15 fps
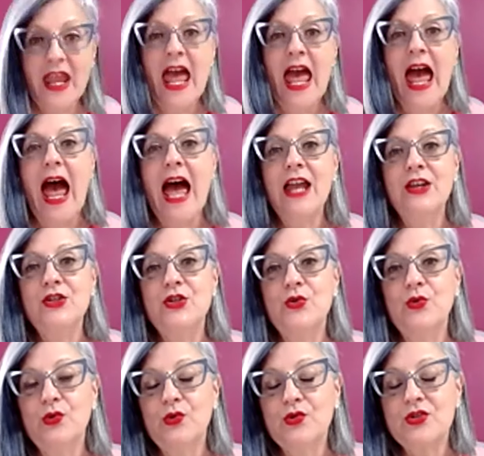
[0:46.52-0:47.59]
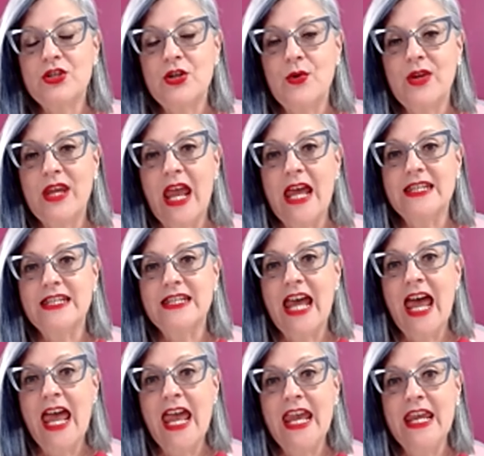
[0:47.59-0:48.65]
And you'll also get
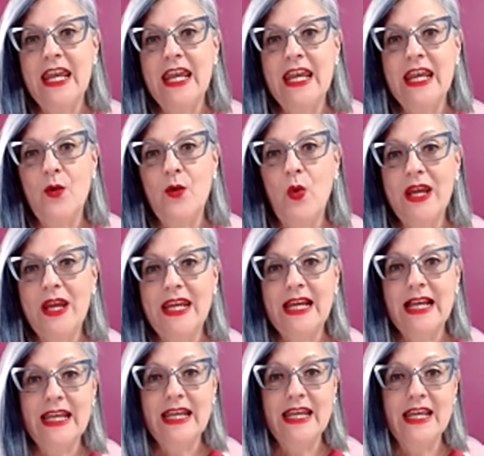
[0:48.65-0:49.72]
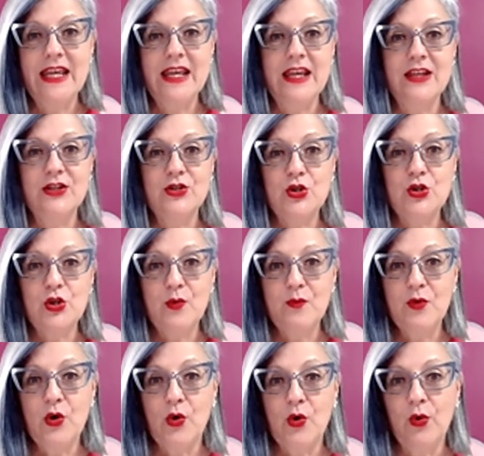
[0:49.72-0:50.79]
a weekly Zoom
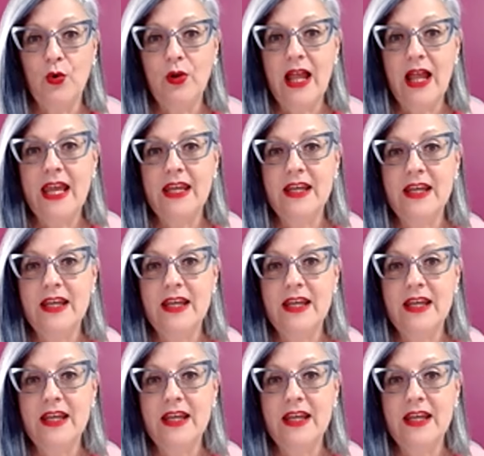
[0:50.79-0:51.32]
call, a,